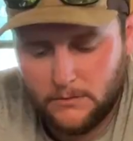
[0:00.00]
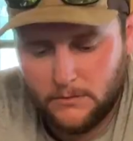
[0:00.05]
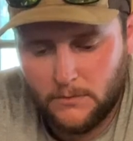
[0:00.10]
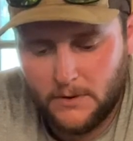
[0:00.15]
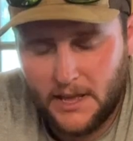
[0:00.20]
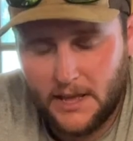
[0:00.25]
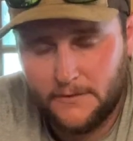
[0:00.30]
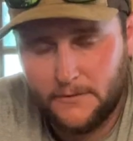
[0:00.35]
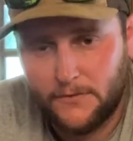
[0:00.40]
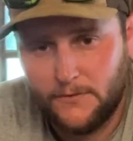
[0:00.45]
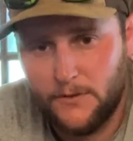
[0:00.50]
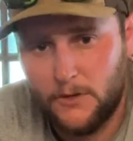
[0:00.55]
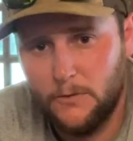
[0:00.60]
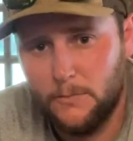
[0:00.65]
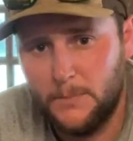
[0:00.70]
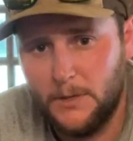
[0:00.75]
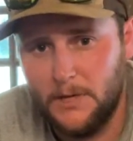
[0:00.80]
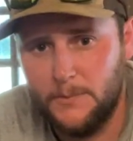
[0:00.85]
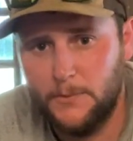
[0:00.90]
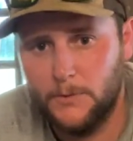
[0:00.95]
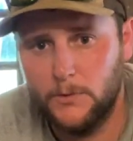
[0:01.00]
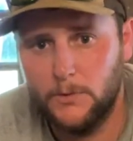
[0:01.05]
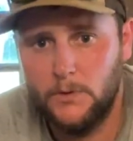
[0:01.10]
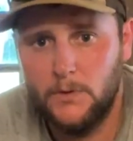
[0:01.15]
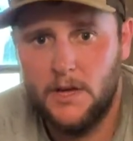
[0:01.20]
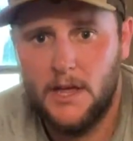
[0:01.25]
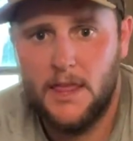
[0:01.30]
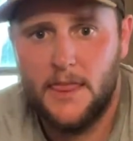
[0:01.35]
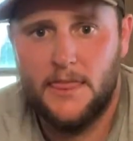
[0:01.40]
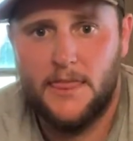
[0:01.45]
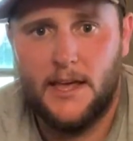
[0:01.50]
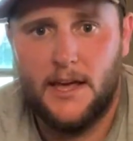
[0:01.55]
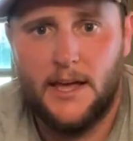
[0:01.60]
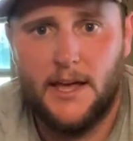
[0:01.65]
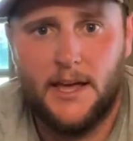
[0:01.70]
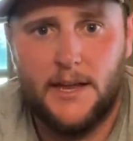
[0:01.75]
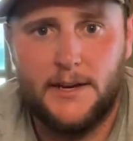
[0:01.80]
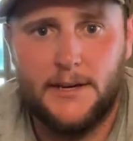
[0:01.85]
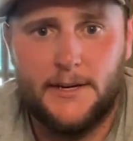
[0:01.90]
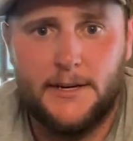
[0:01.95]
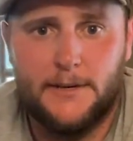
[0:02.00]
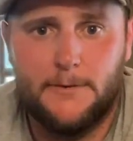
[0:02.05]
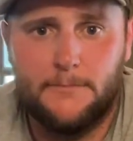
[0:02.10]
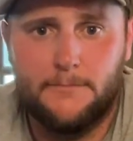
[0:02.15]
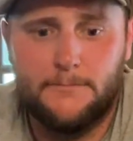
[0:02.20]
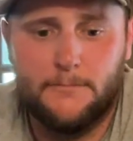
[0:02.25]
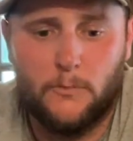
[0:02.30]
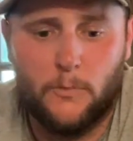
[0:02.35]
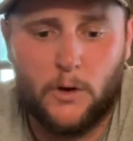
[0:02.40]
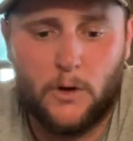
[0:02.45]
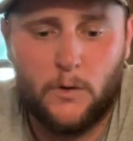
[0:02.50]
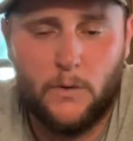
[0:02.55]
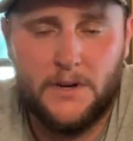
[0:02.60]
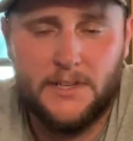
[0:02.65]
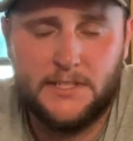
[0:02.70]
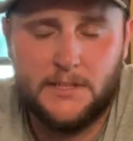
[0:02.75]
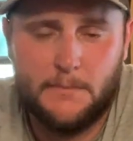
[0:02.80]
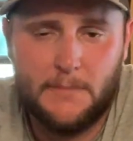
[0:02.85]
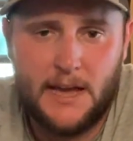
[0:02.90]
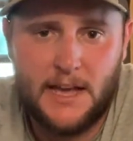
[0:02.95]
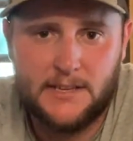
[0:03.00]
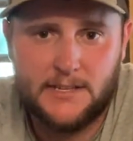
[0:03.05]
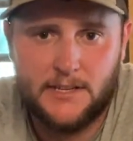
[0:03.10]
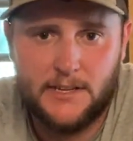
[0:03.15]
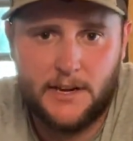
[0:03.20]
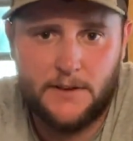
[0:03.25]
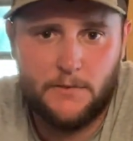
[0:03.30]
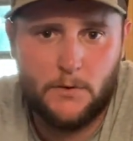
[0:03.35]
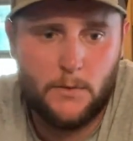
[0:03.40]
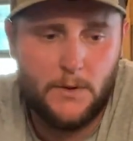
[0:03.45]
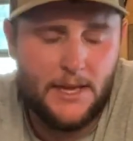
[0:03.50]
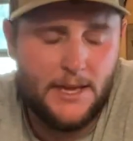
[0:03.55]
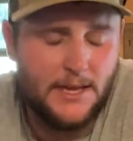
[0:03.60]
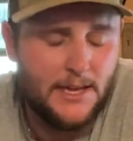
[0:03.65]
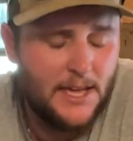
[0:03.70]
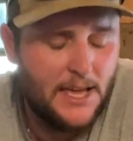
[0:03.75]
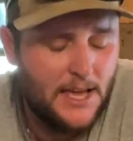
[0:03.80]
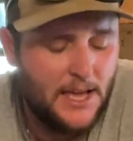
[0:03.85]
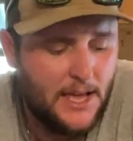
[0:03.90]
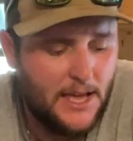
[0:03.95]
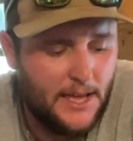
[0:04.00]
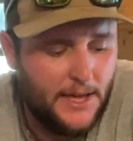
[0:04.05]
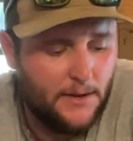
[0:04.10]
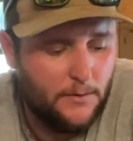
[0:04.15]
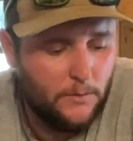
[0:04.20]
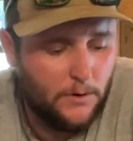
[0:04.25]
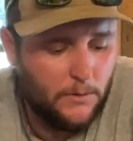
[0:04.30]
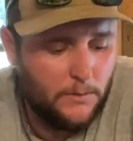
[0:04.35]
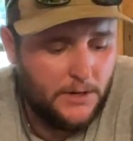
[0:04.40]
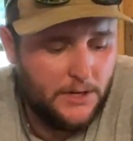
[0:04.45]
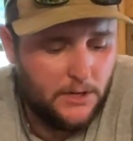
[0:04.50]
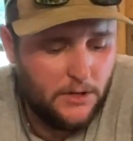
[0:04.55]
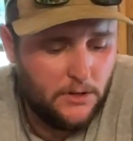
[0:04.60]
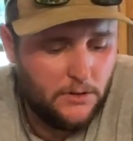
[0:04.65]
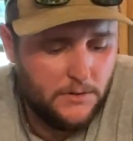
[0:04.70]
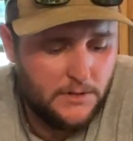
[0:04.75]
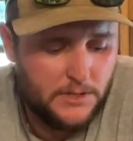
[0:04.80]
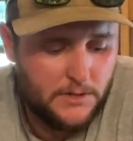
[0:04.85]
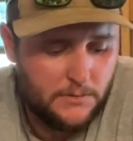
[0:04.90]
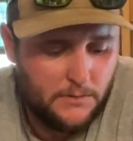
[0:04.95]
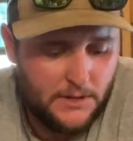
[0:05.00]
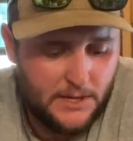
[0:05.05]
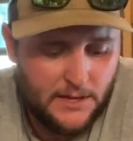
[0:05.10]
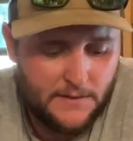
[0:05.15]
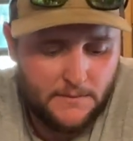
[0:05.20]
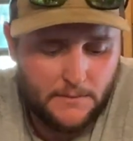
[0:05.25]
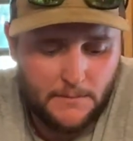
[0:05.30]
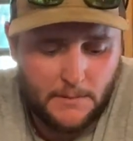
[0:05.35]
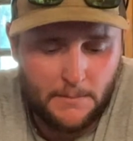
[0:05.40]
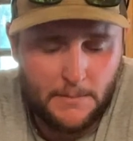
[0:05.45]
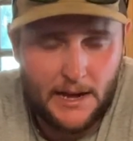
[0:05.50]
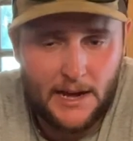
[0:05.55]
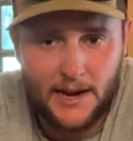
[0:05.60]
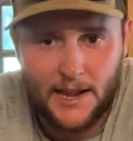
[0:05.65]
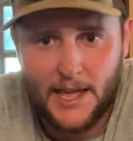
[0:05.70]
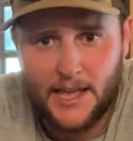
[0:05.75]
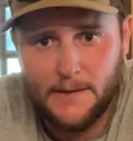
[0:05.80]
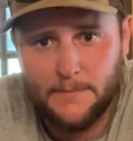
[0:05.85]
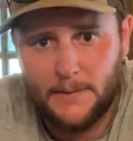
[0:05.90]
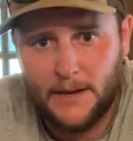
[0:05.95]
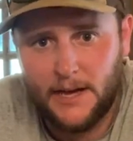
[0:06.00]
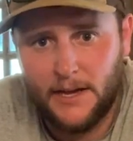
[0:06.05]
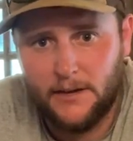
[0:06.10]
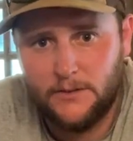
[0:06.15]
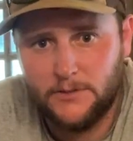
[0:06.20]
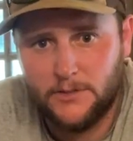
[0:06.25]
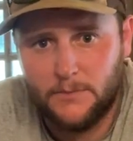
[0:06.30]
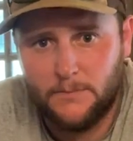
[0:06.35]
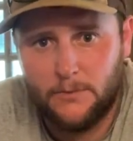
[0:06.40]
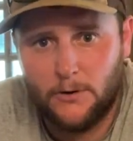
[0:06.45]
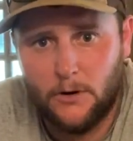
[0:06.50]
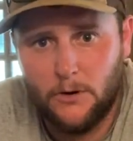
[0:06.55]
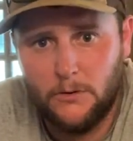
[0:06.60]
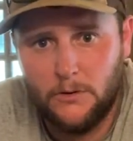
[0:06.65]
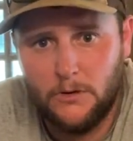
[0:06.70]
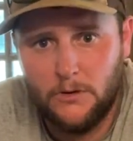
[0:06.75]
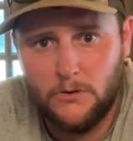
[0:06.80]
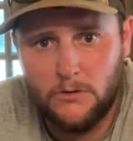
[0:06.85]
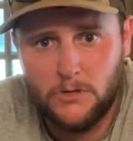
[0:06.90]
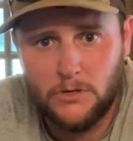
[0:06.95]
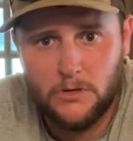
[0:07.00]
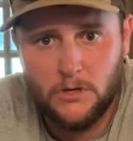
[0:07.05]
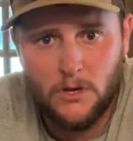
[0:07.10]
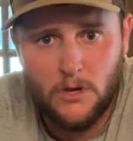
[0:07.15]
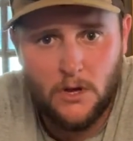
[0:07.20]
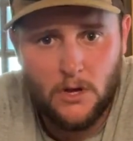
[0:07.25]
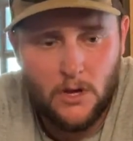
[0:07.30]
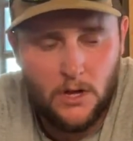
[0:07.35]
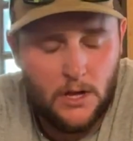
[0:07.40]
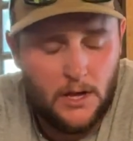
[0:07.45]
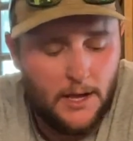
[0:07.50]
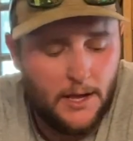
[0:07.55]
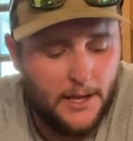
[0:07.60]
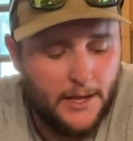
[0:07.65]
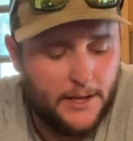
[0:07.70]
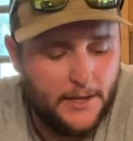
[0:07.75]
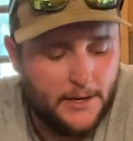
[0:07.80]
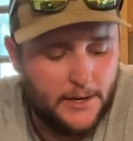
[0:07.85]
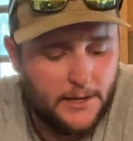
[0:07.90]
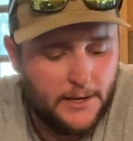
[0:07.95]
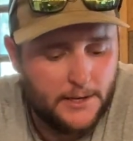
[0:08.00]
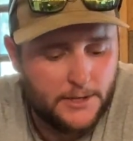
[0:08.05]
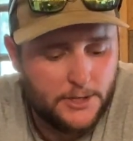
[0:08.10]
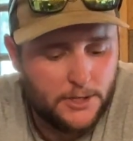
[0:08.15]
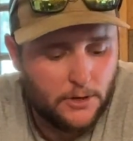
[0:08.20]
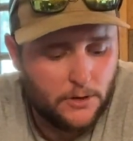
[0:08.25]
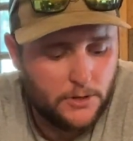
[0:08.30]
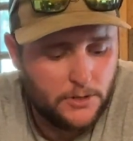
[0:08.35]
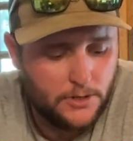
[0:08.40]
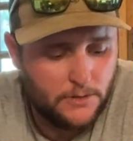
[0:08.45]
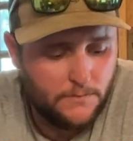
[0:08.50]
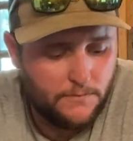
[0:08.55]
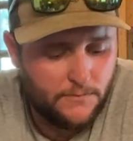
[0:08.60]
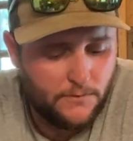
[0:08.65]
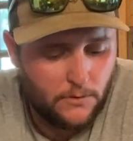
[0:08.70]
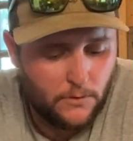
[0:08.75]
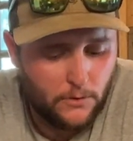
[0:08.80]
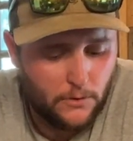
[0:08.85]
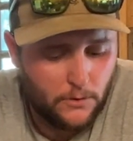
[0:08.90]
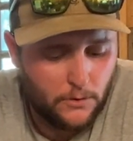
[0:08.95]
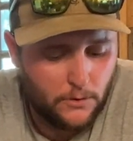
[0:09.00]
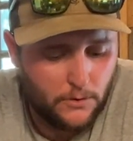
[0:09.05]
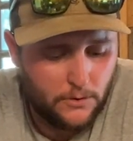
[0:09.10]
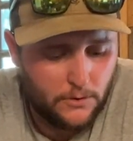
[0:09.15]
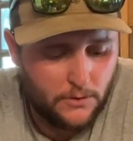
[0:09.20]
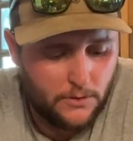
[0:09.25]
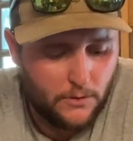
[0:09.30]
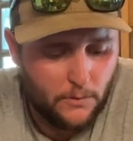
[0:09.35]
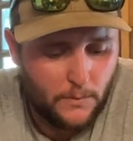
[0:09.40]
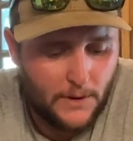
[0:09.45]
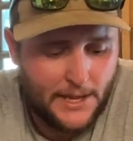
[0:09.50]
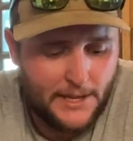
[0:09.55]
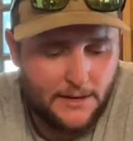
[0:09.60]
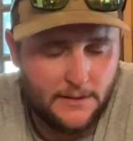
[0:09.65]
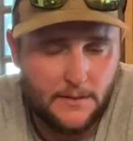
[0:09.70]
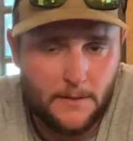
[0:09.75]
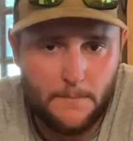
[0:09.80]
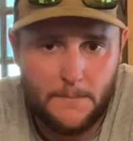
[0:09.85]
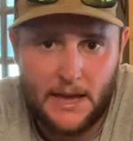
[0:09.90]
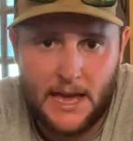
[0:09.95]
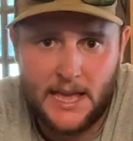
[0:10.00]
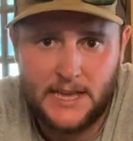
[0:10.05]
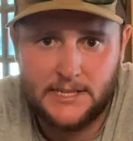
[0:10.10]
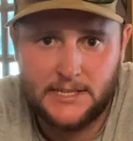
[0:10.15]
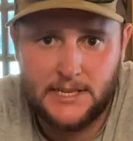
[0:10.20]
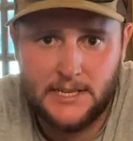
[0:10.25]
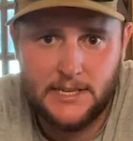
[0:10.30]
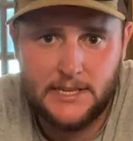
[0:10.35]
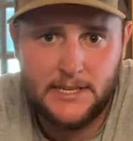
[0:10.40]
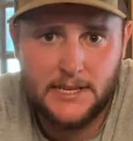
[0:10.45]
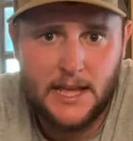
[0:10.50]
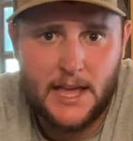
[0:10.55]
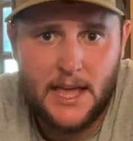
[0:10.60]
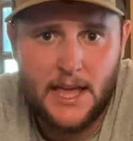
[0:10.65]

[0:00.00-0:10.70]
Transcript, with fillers: We have a few people that um, request a basket every week, and what we do is we give them about eight pounds of produce and uh, charge them for the weight of the basket,